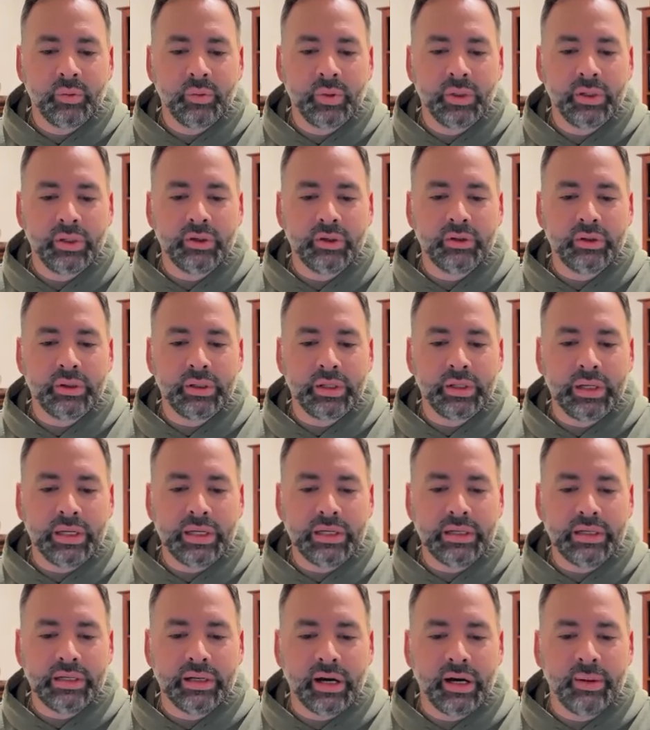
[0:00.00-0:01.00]
Will
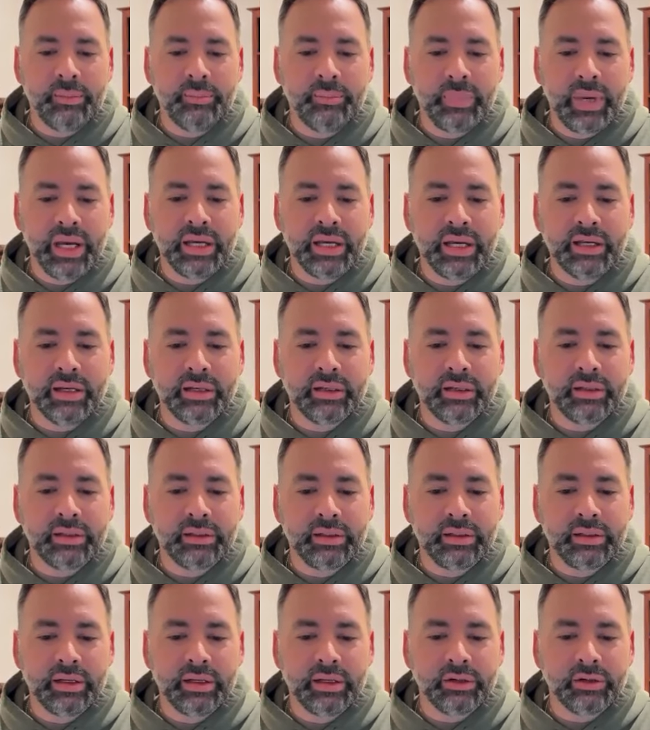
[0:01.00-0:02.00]
he not make it
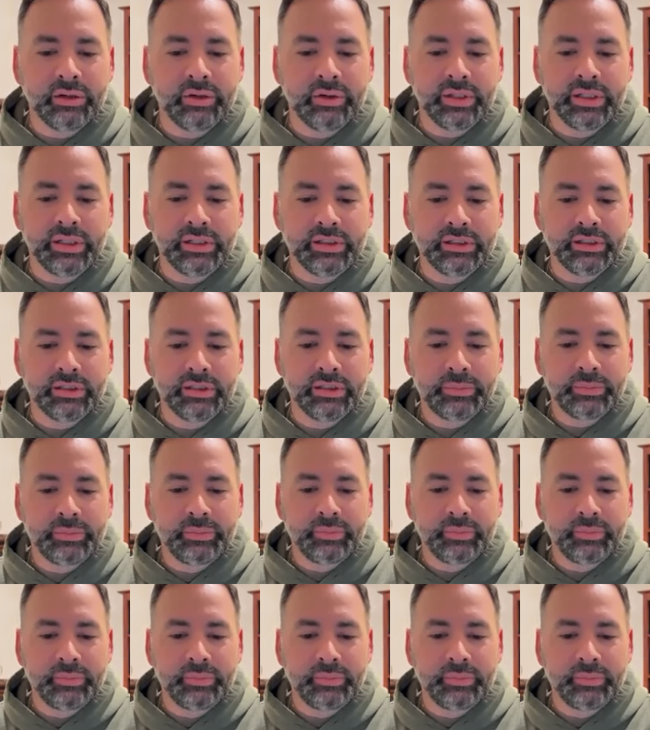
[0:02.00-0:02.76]
increase?